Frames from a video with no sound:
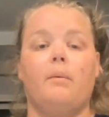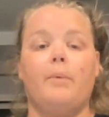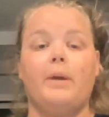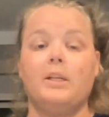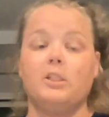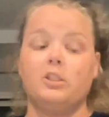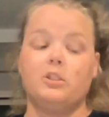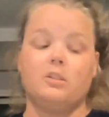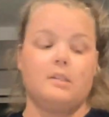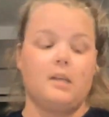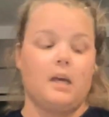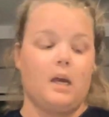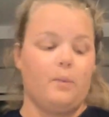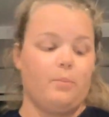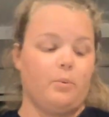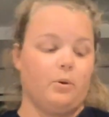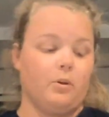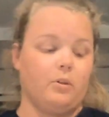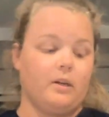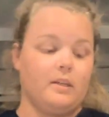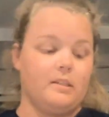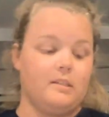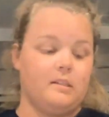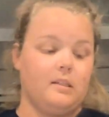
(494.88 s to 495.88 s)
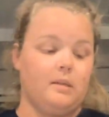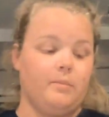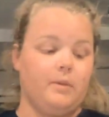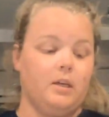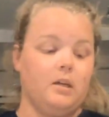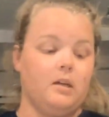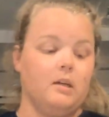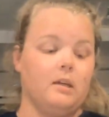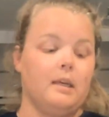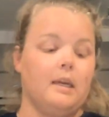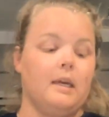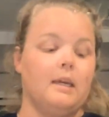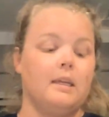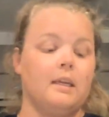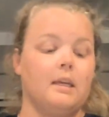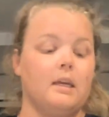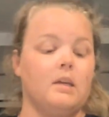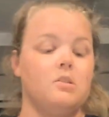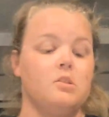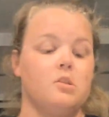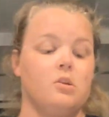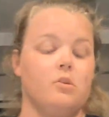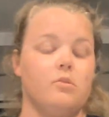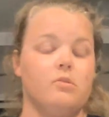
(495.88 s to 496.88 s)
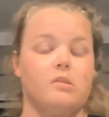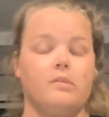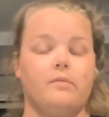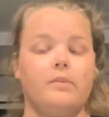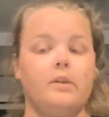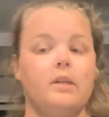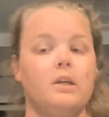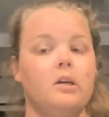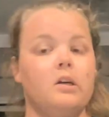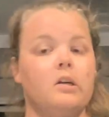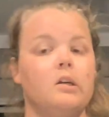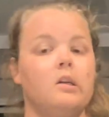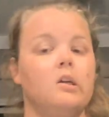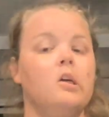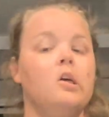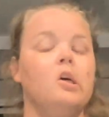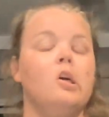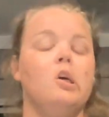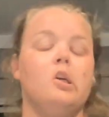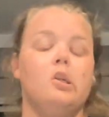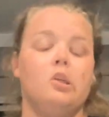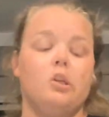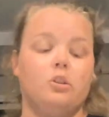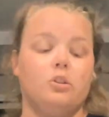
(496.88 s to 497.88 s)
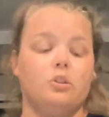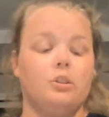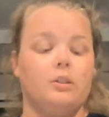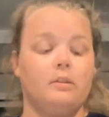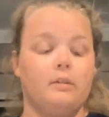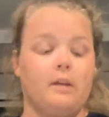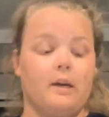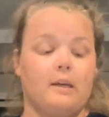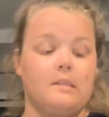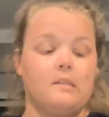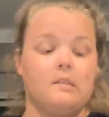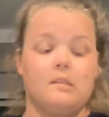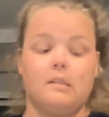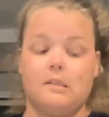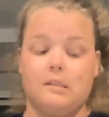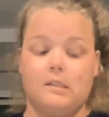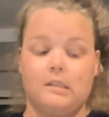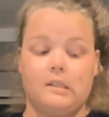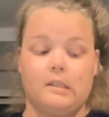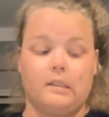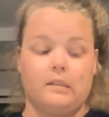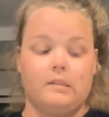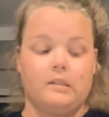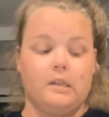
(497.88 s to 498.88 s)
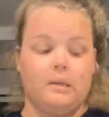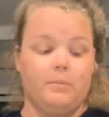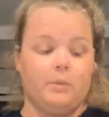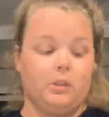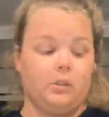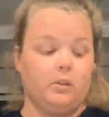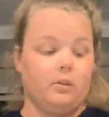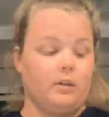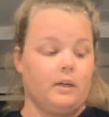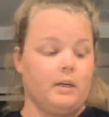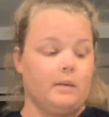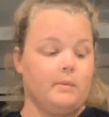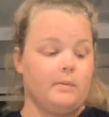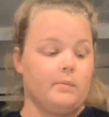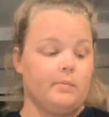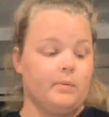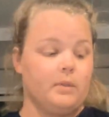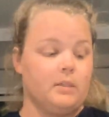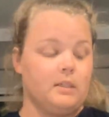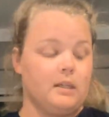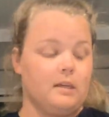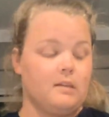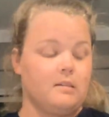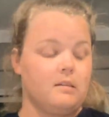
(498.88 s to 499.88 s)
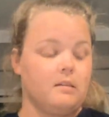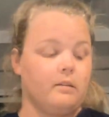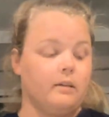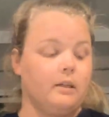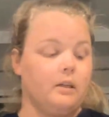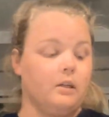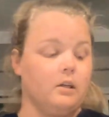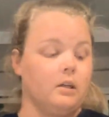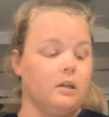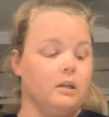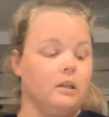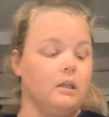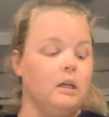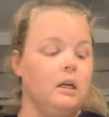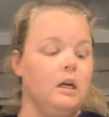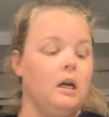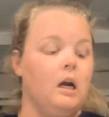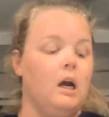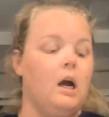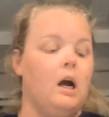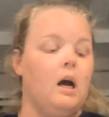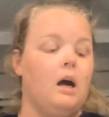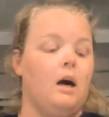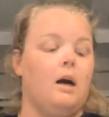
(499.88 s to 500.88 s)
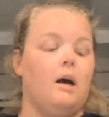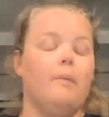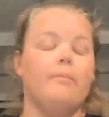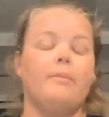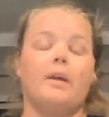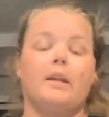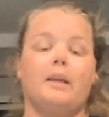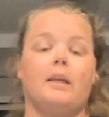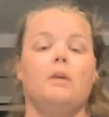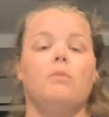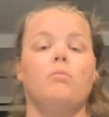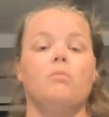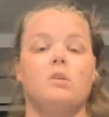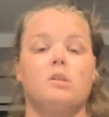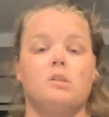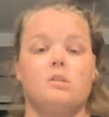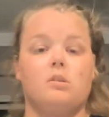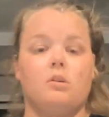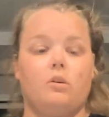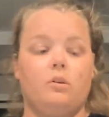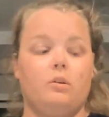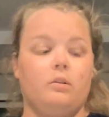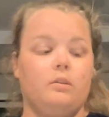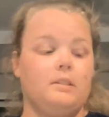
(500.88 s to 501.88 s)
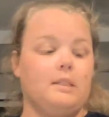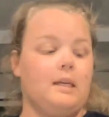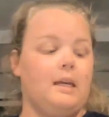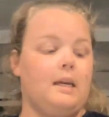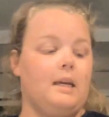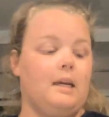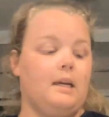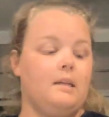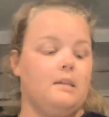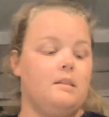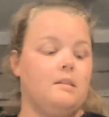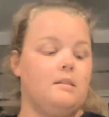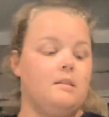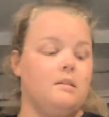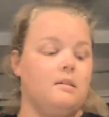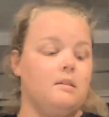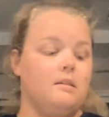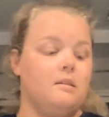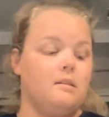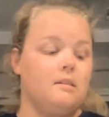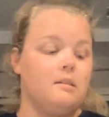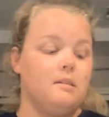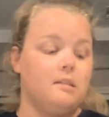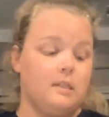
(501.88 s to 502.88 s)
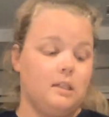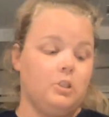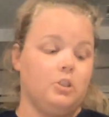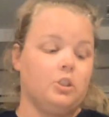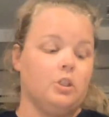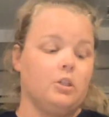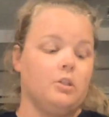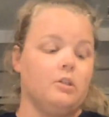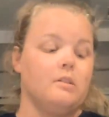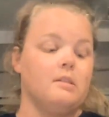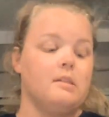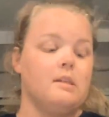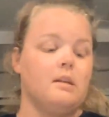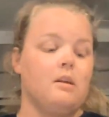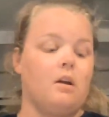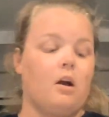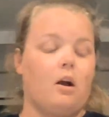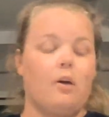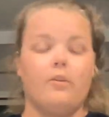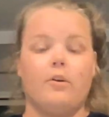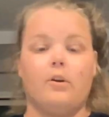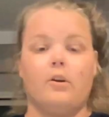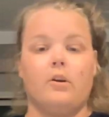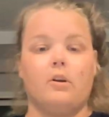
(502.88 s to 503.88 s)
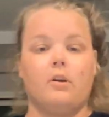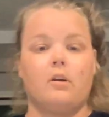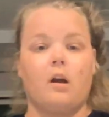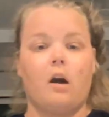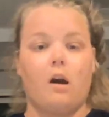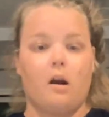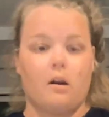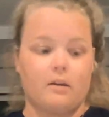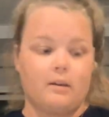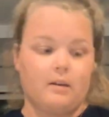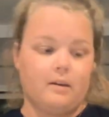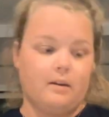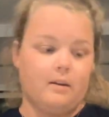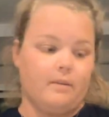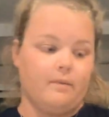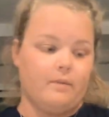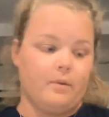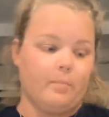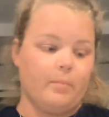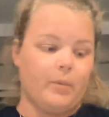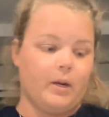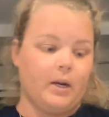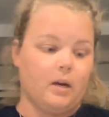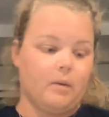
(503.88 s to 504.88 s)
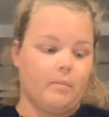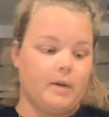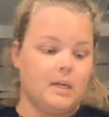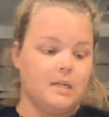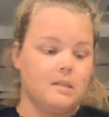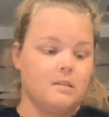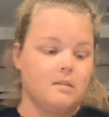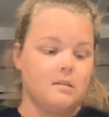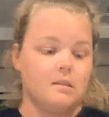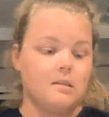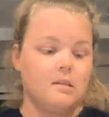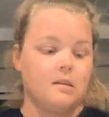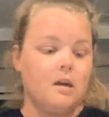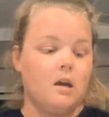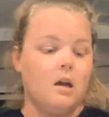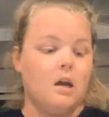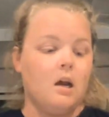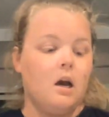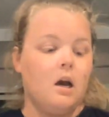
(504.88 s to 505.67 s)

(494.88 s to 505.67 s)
patients' hypoglycemia can get so severe, usually less than 60 milligrams per deciliter, that it can result in seizures and other cognitive impairments.